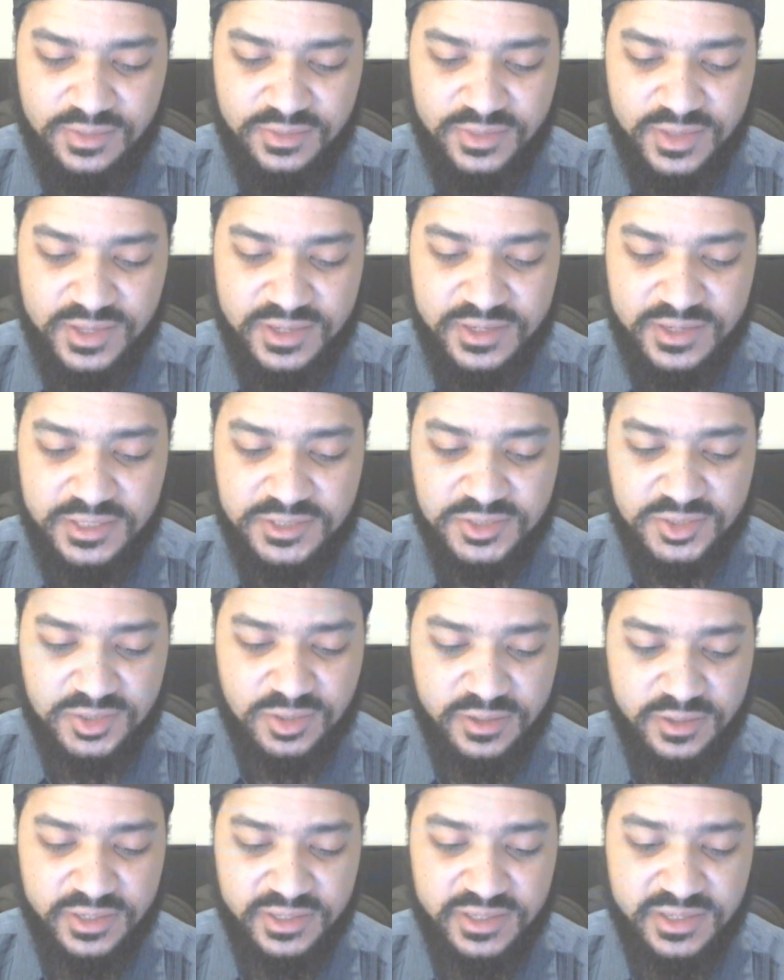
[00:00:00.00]
Then he
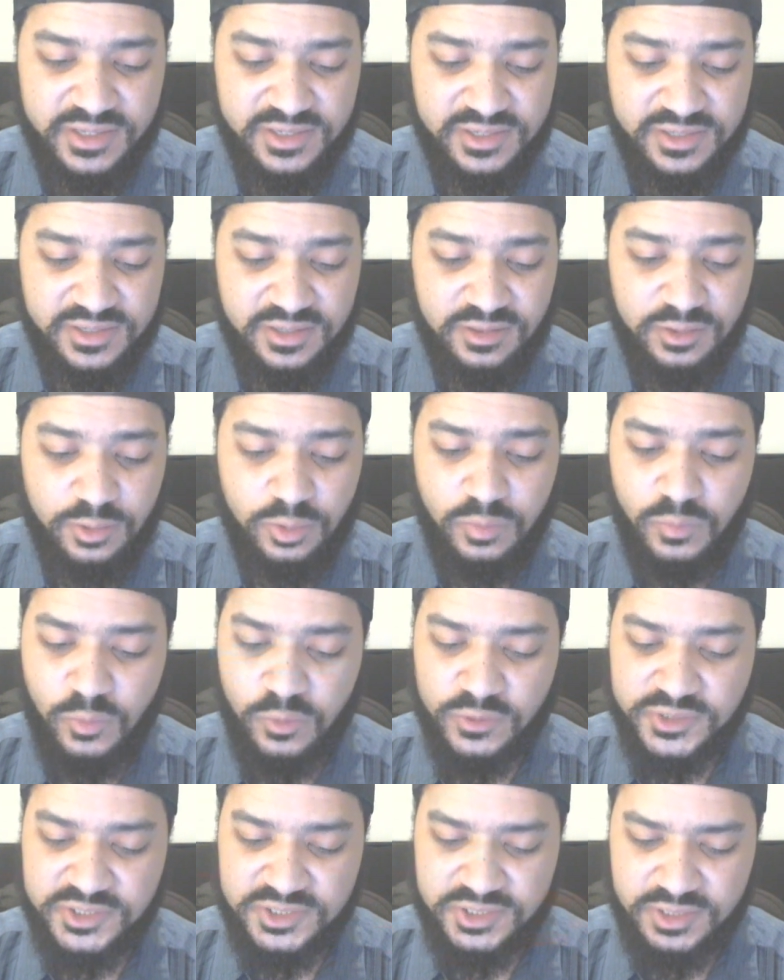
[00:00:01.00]
started getting a little
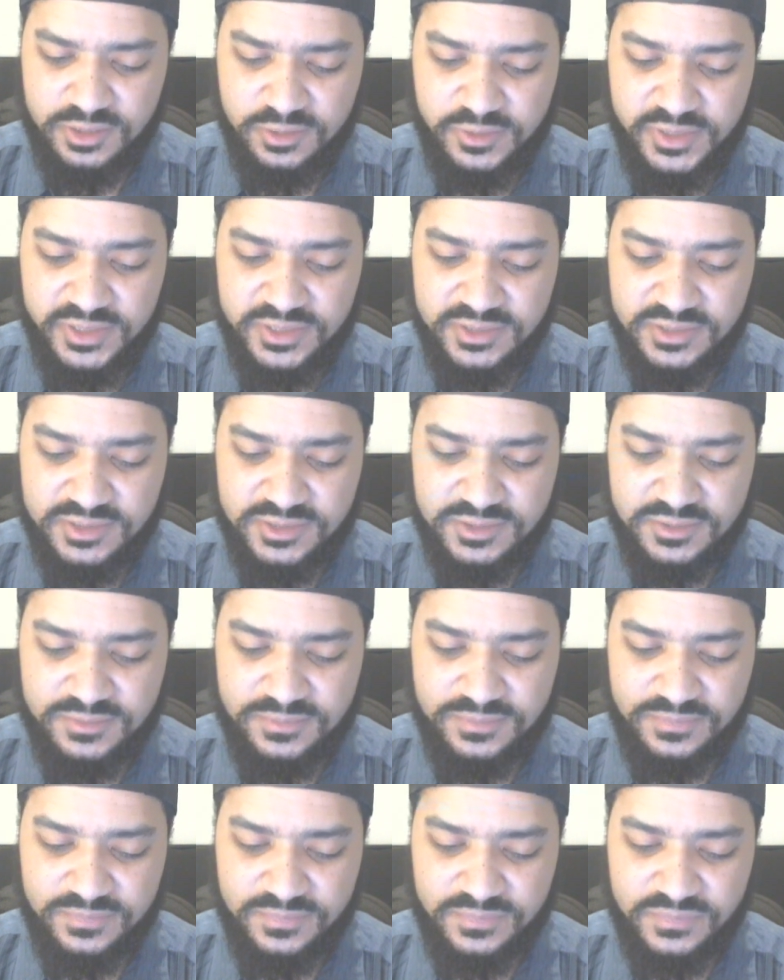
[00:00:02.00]
more serious.
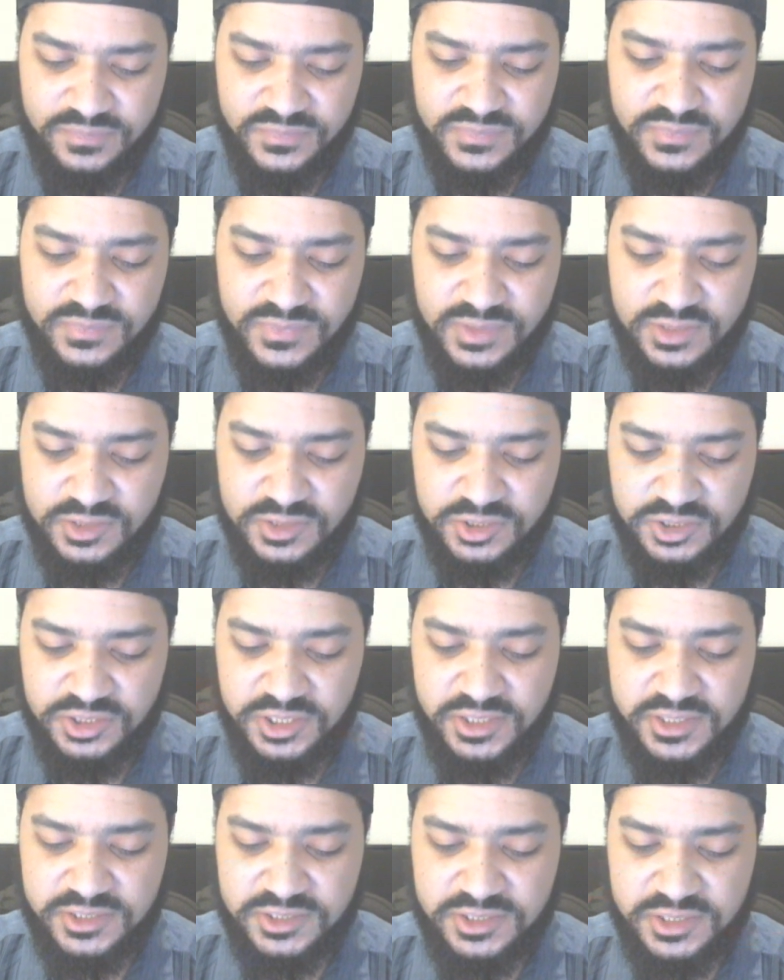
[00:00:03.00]

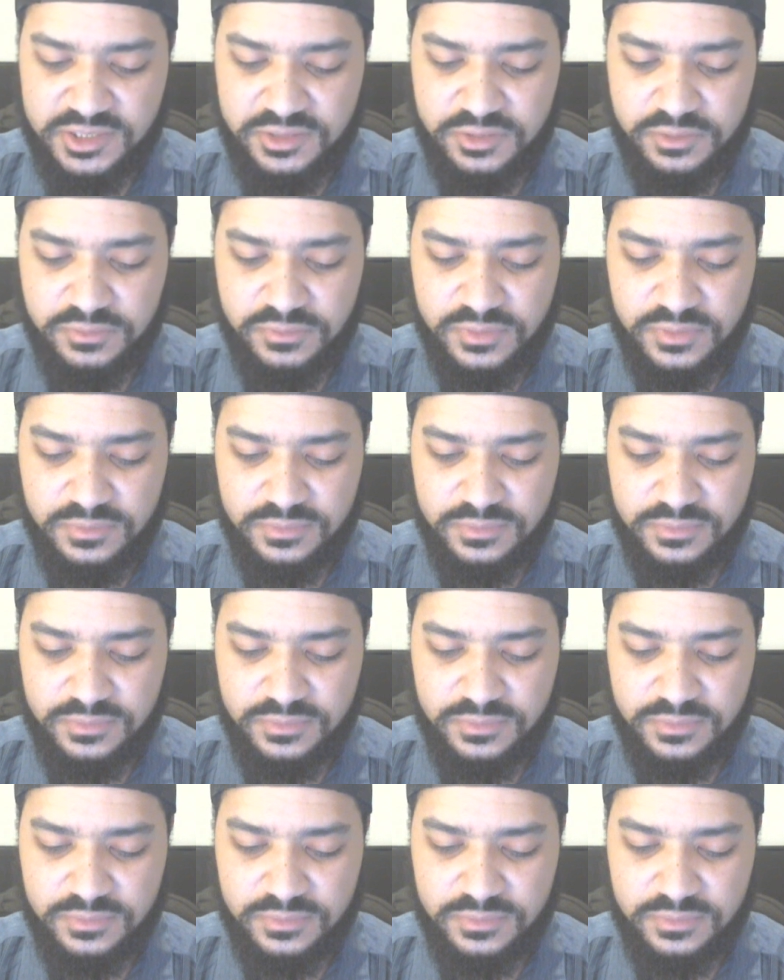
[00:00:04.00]
She continued,